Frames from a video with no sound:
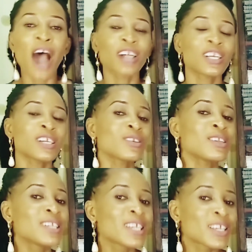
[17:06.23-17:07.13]
I'll
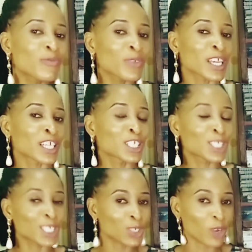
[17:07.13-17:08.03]
also leave in the
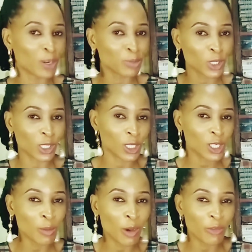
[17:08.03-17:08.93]
description
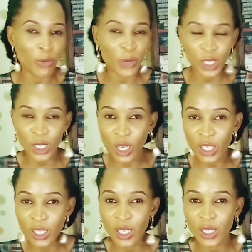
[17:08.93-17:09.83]
some of the
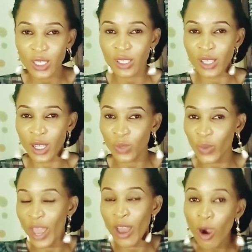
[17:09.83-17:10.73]
resources that
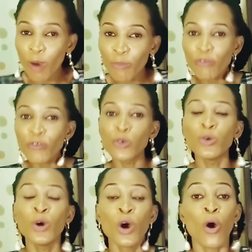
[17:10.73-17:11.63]
were
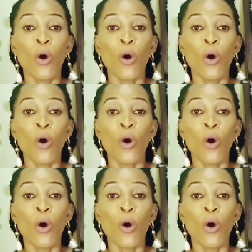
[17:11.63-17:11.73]
helpful